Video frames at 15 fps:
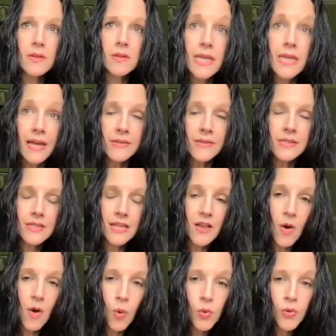yes, the
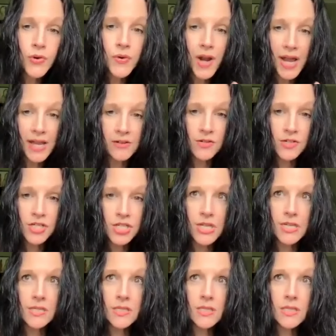older
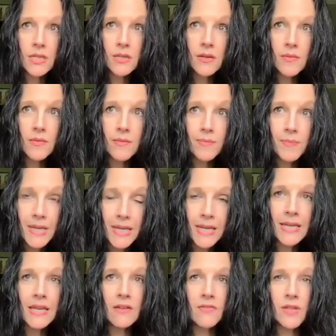energies
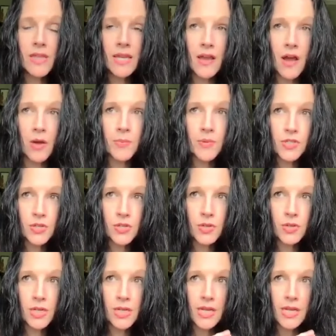being given the
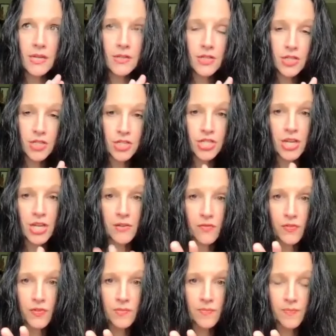opportunity to
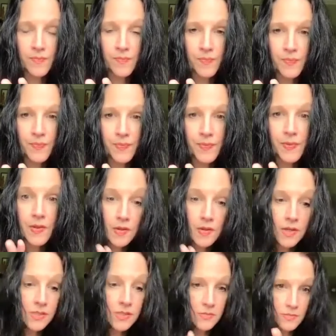shift
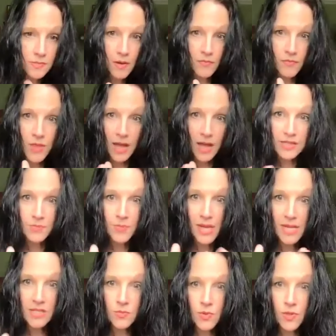because of that
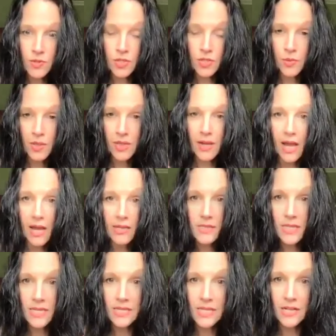space we're doing as
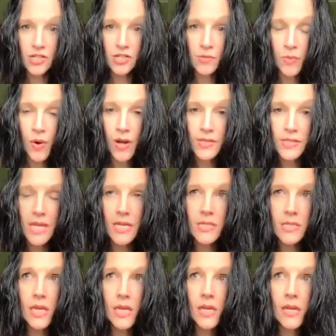the ascension
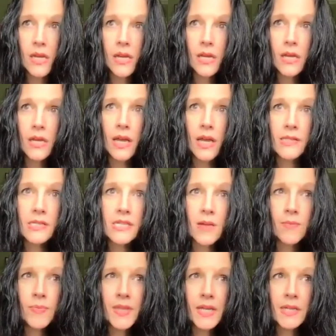process. And
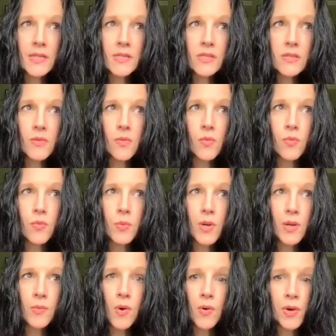some things
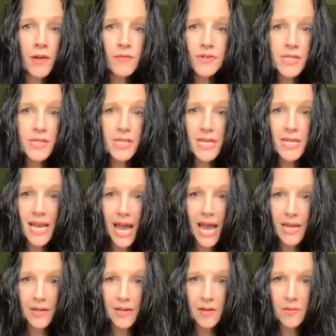we won't ever see
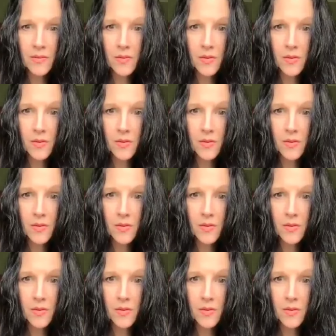again.